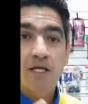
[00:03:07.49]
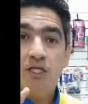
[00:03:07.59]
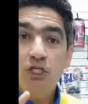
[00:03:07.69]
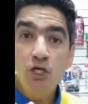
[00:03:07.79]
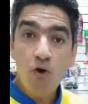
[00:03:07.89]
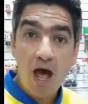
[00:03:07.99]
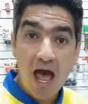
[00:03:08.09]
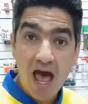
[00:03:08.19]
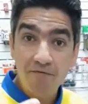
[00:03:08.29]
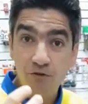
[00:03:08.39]
You
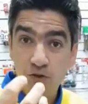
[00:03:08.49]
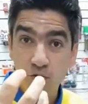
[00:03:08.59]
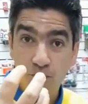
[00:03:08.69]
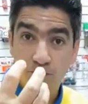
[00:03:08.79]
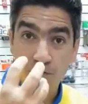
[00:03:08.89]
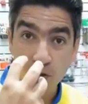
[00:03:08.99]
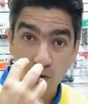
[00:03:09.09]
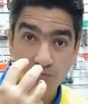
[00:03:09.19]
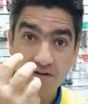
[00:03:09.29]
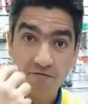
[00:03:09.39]
have to
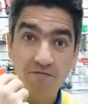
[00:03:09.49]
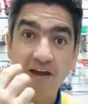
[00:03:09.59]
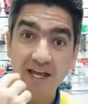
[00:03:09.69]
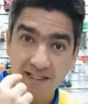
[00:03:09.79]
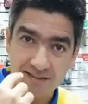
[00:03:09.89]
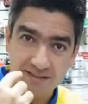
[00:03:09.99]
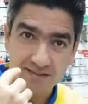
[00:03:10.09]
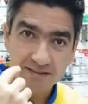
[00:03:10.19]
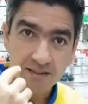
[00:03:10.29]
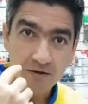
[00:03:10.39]
film the
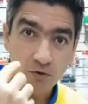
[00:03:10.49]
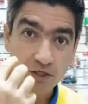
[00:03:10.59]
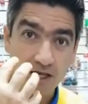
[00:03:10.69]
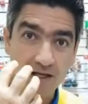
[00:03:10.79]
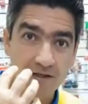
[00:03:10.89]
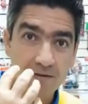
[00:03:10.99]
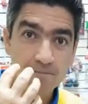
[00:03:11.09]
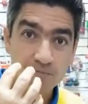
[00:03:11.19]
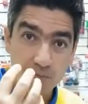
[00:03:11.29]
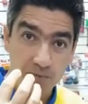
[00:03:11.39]
face, okay,
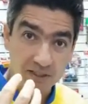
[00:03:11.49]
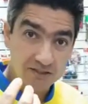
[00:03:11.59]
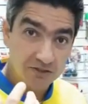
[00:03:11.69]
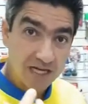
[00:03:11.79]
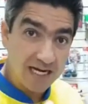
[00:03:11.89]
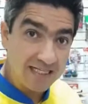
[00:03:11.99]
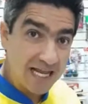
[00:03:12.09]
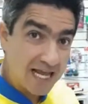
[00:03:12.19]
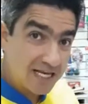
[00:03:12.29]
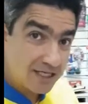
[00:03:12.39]
the person, and
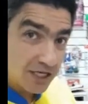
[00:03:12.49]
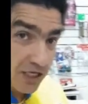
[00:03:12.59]
then